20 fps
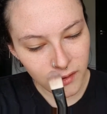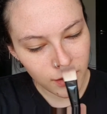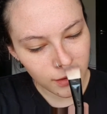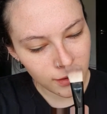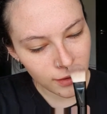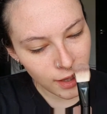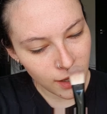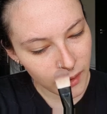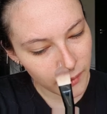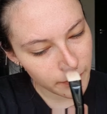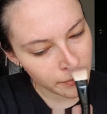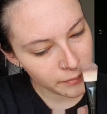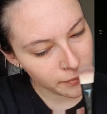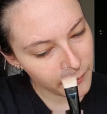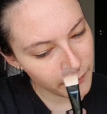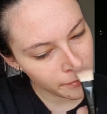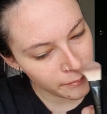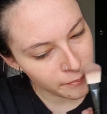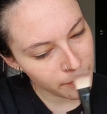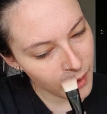
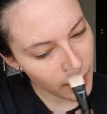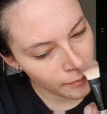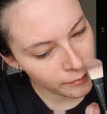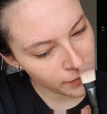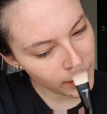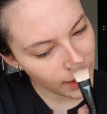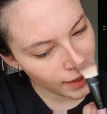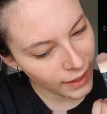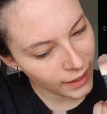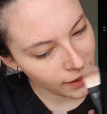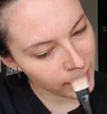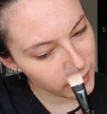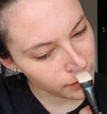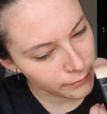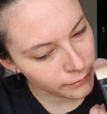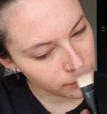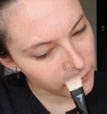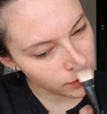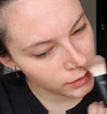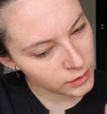Mum
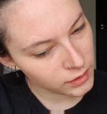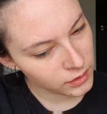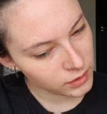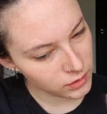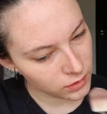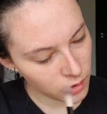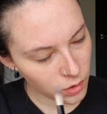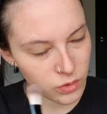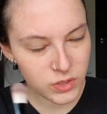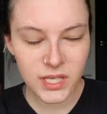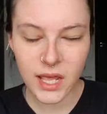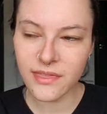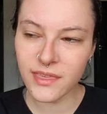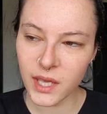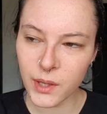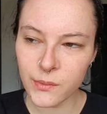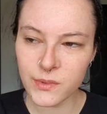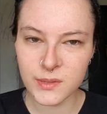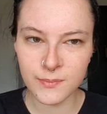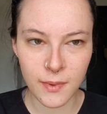came. Also, I think
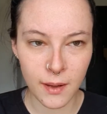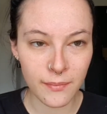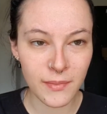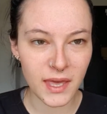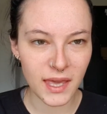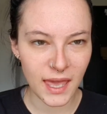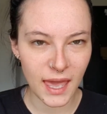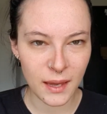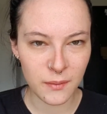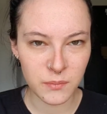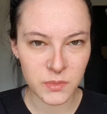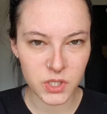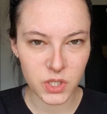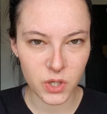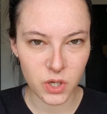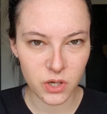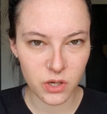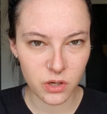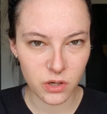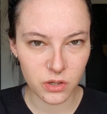it was Mum that came
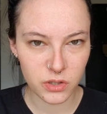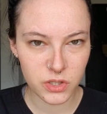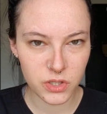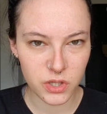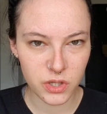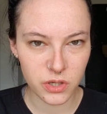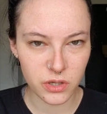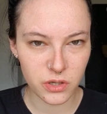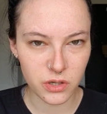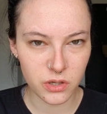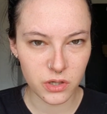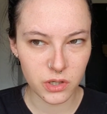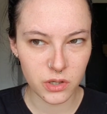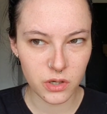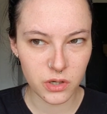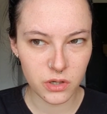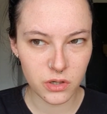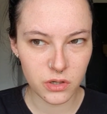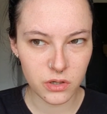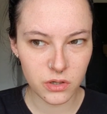to
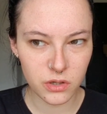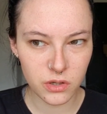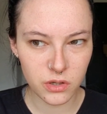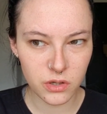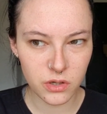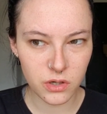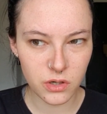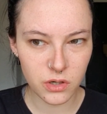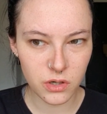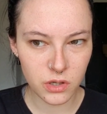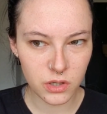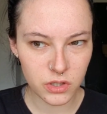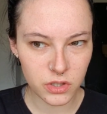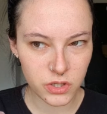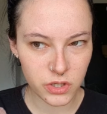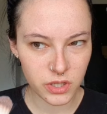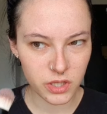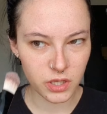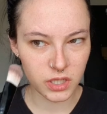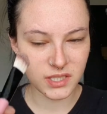
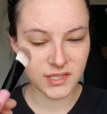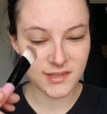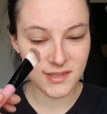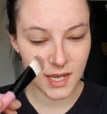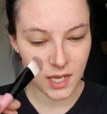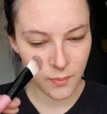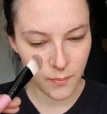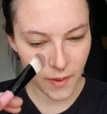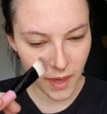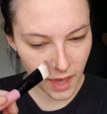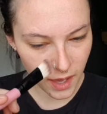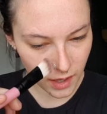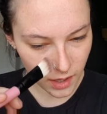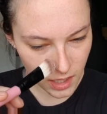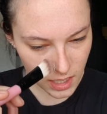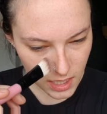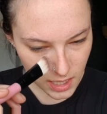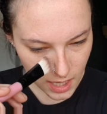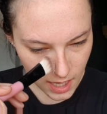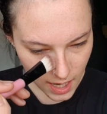the sick bay.
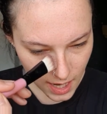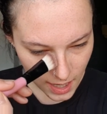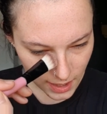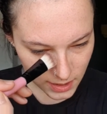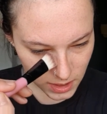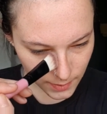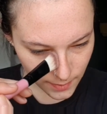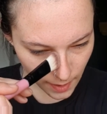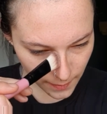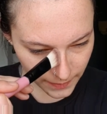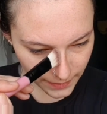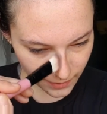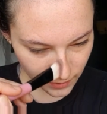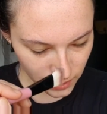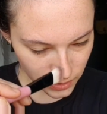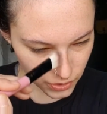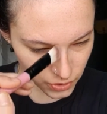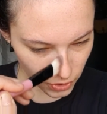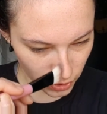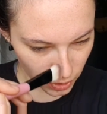And so my
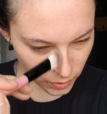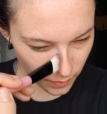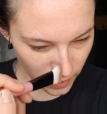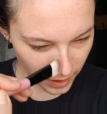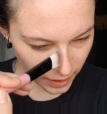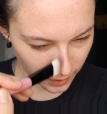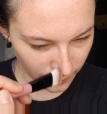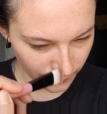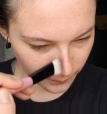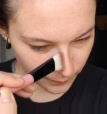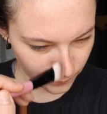parents took me